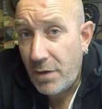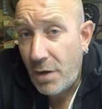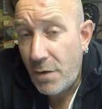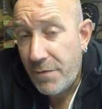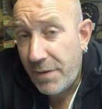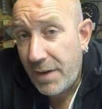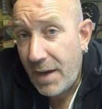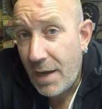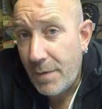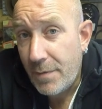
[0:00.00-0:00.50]
Don't
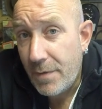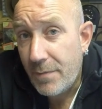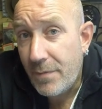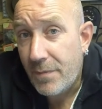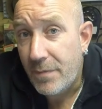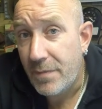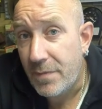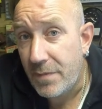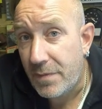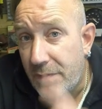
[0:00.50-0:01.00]
forget,
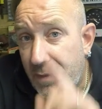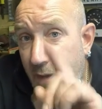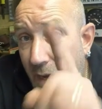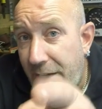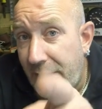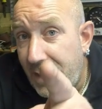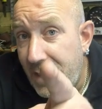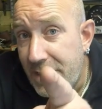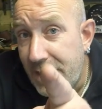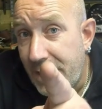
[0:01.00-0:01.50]

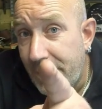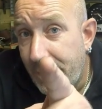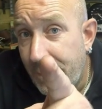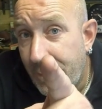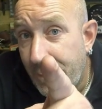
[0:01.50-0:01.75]
take it easy.